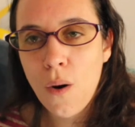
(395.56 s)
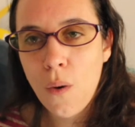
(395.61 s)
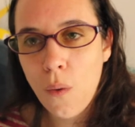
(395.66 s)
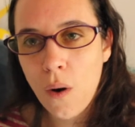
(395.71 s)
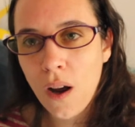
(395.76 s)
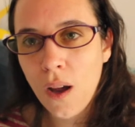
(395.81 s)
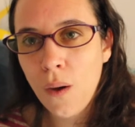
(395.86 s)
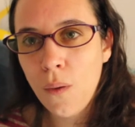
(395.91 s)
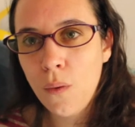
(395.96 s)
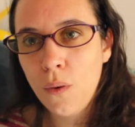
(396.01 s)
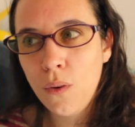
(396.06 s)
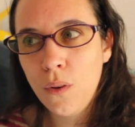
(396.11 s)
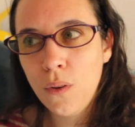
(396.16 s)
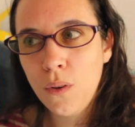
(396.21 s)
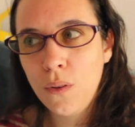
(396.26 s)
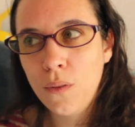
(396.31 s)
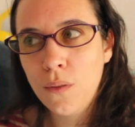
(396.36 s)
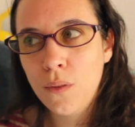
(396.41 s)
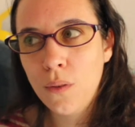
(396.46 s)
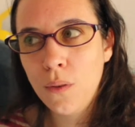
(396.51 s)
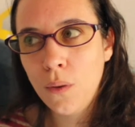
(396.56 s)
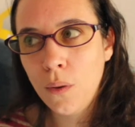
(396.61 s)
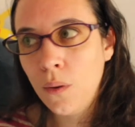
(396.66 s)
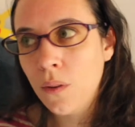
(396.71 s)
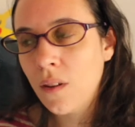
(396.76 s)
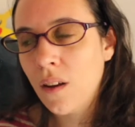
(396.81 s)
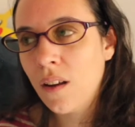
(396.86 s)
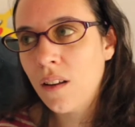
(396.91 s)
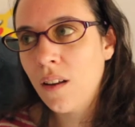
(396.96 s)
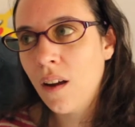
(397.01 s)
would you
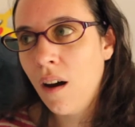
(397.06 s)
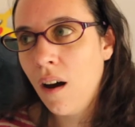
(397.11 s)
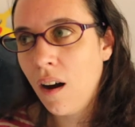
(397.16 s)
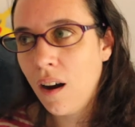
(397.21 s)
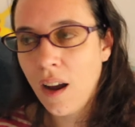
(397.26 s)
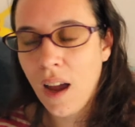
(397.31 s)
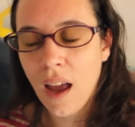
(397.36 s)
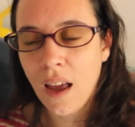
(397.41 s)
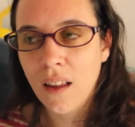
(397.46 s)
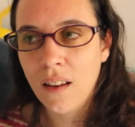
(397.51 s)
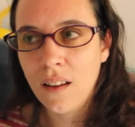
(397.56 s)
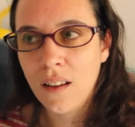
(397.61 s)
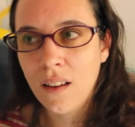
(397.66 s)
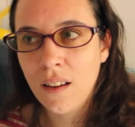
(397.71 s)
do that again?